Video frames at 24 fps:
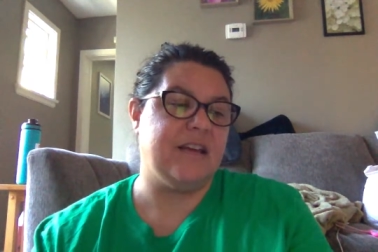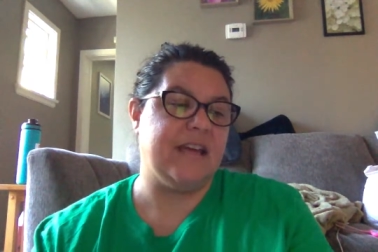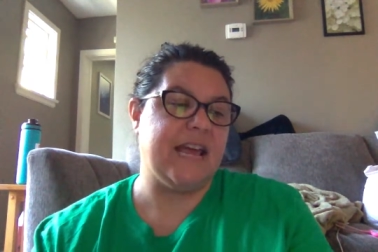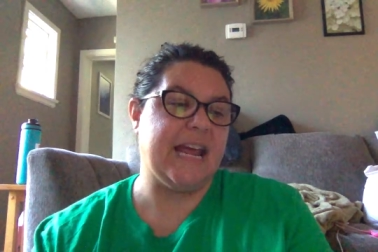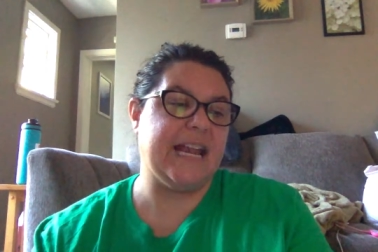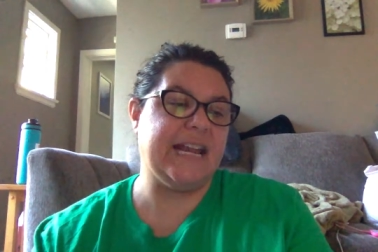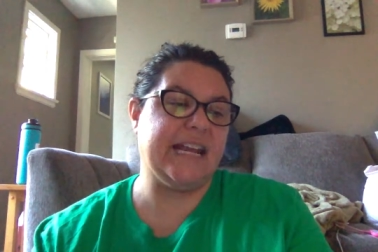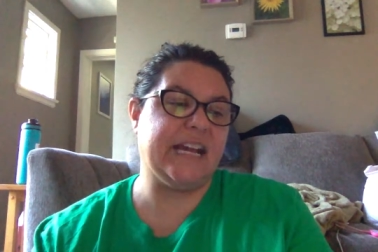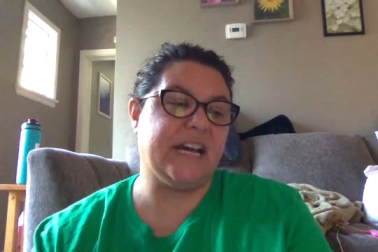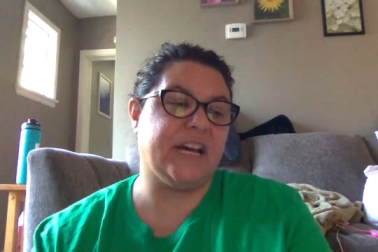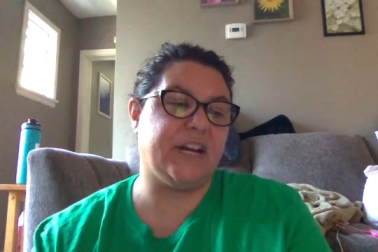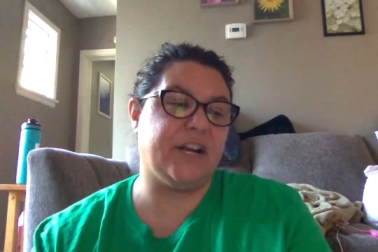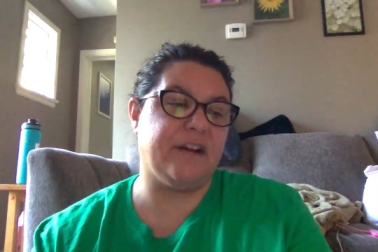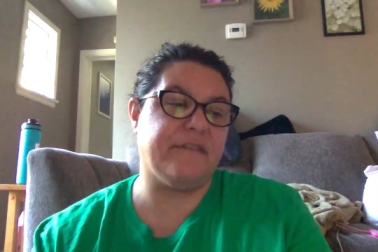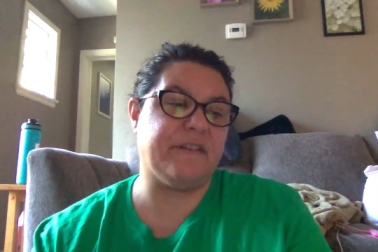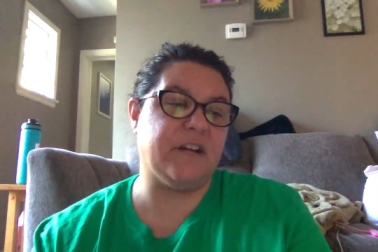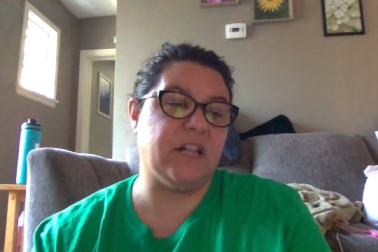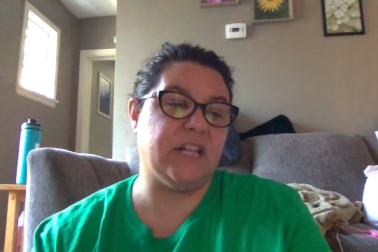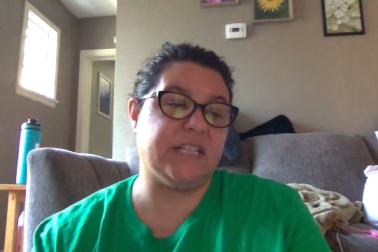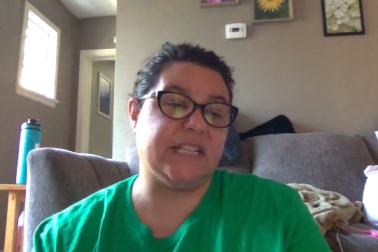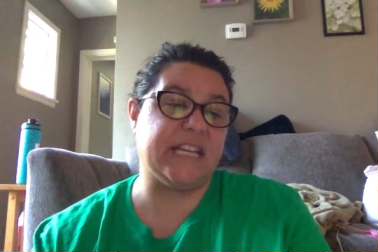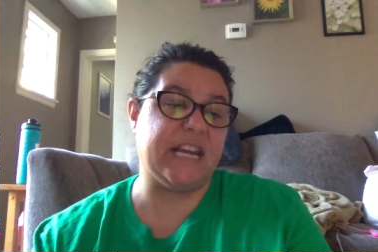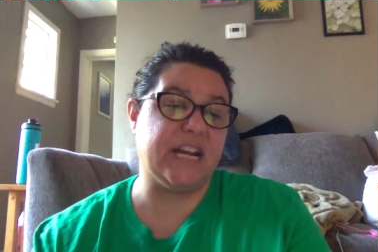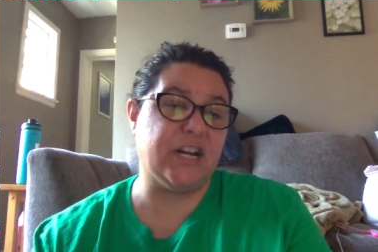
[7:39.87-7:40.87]
And he cut off all
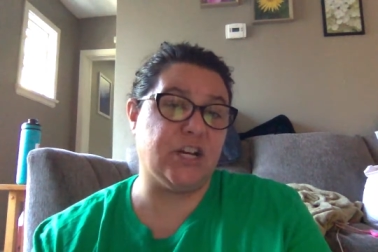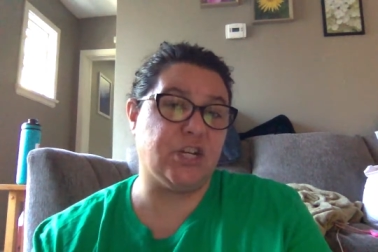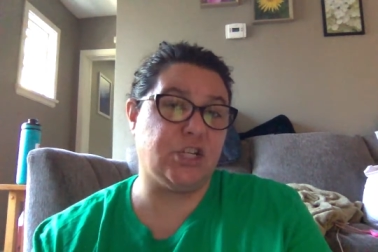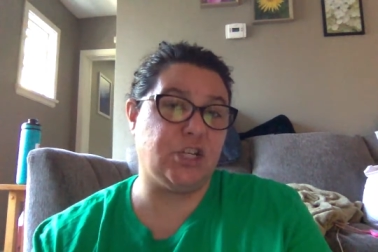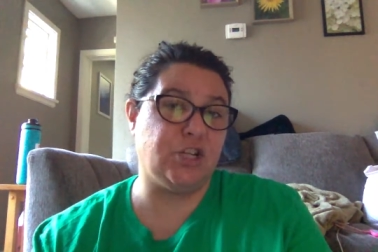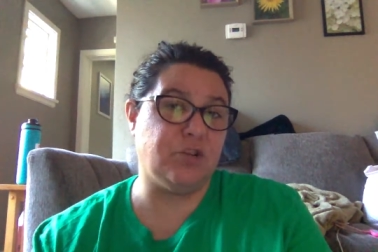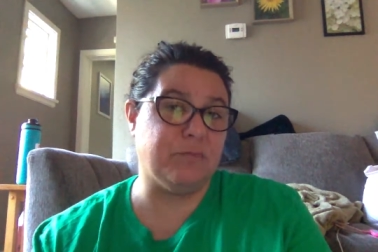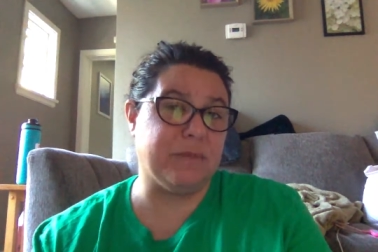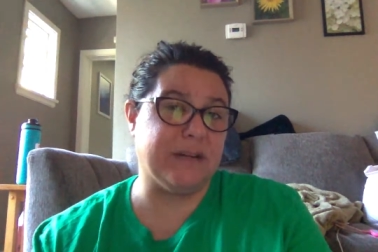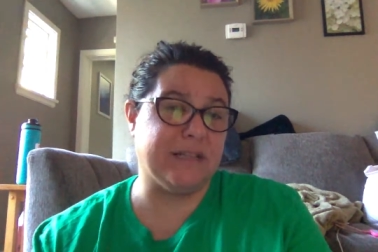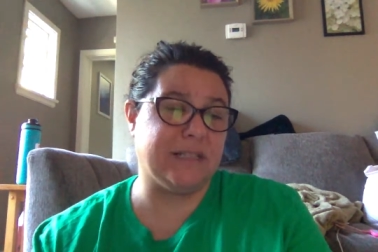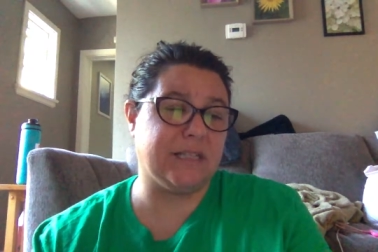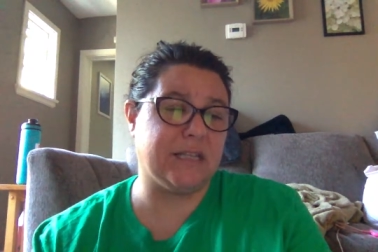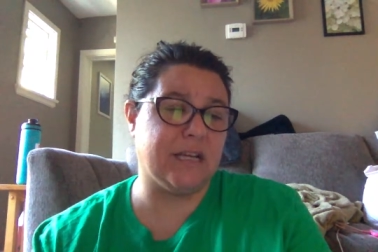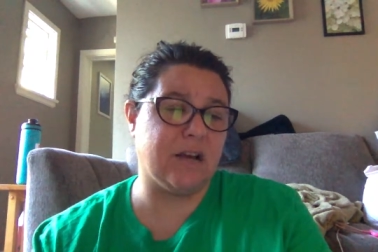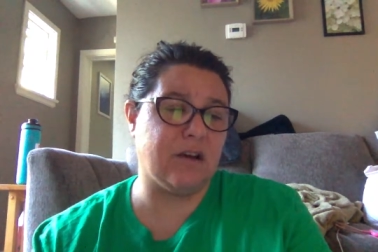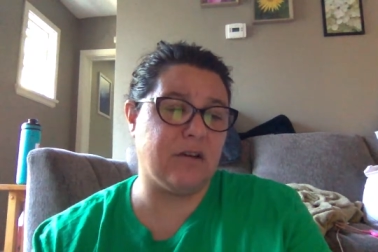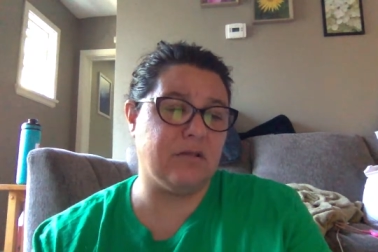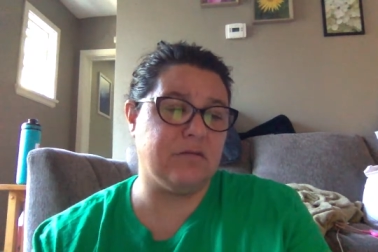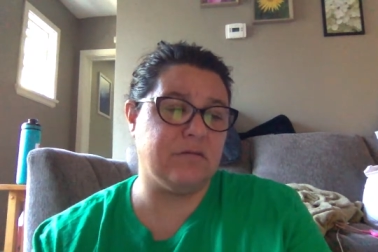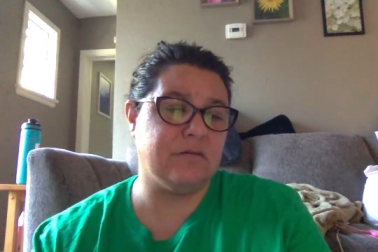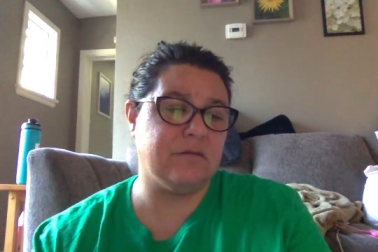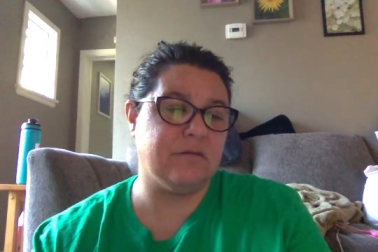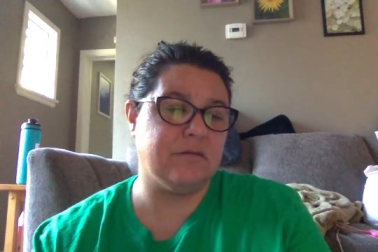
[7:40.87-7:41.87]
his hair two months
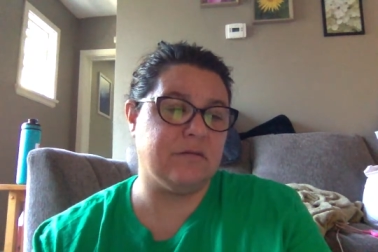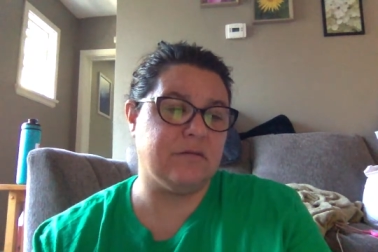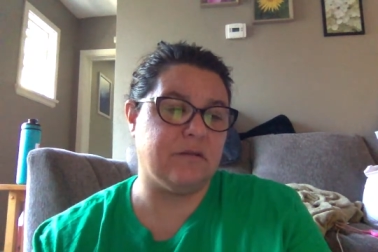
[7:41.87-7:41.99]
ago?